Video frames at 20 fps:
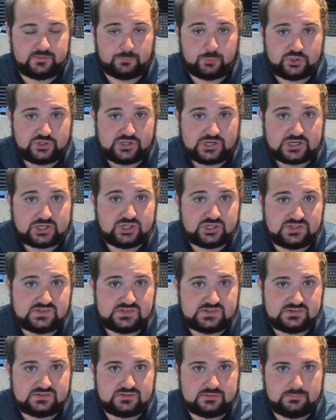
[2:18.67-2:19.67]
production
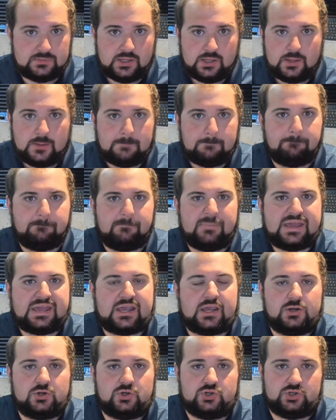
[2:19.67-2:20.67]
system,
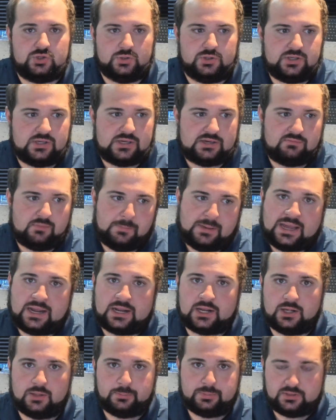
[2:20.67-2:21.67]
make sure you have a
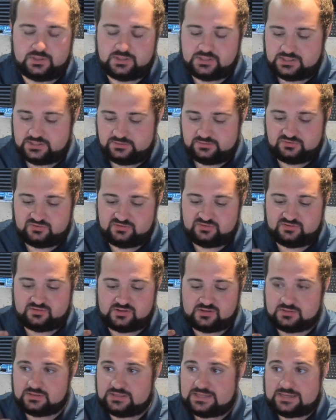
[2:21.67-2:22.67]
backup. Uh, this is a
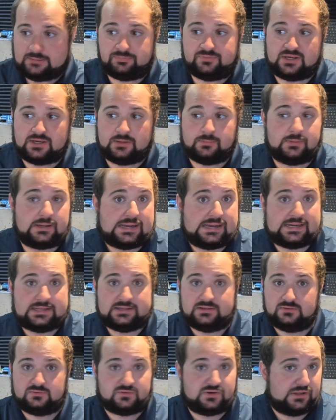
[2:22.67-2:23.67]
laptop. Uh,
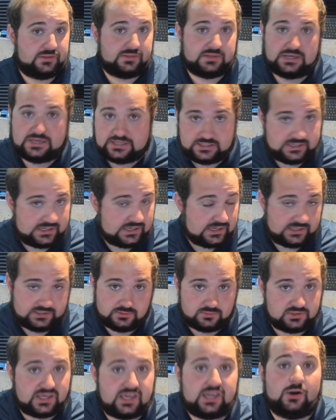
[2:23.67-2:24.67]
there's nothing on it. I
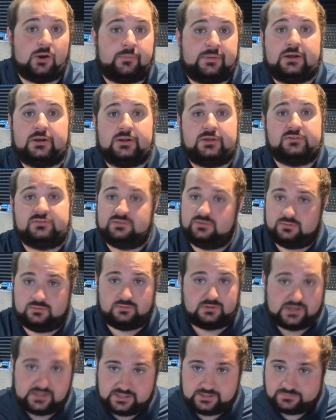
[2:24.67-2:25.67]
don't care about it,
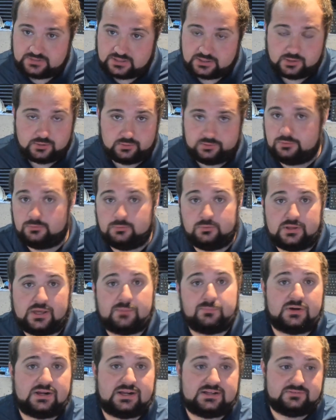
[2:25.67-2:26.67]
so I'm not going through
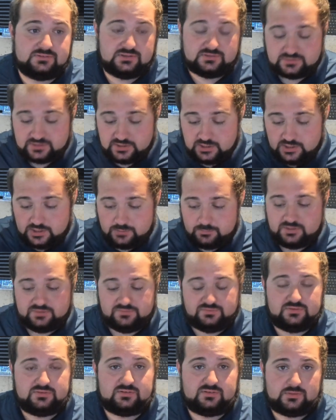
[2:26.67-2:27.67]
that process. But
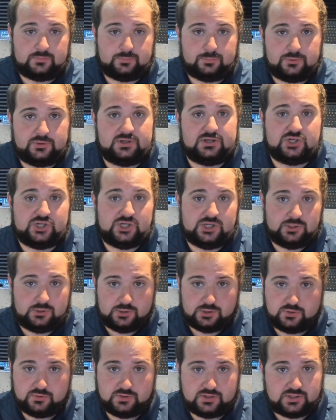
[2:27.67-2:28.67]
if this is a production or
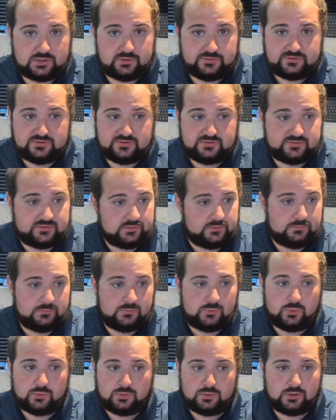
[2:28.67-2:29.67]
a critical
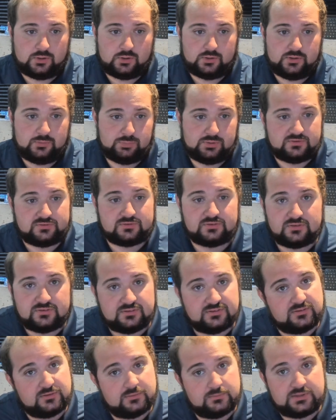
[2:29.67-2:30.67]
system or your personal
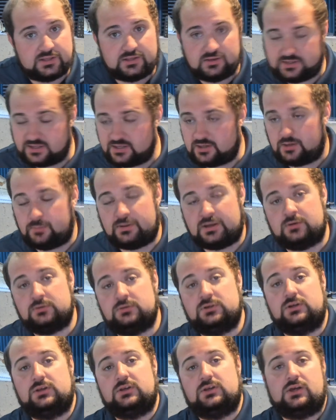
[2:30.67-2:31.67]
system that you care
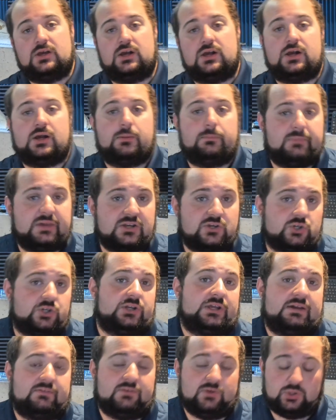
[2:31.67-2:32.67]
about, uh, make sure
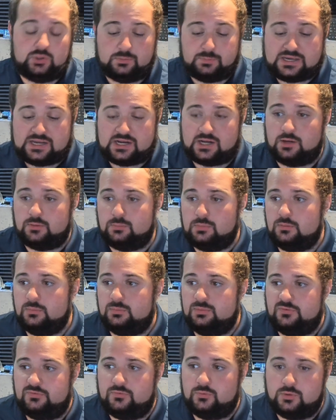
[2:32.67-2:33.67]
you have a good backup
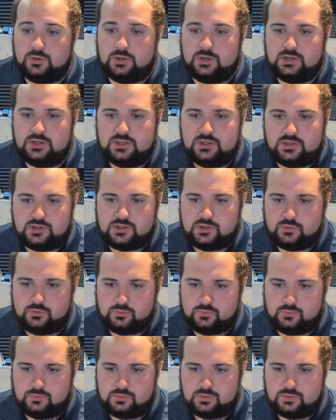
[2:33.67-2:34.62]
before you,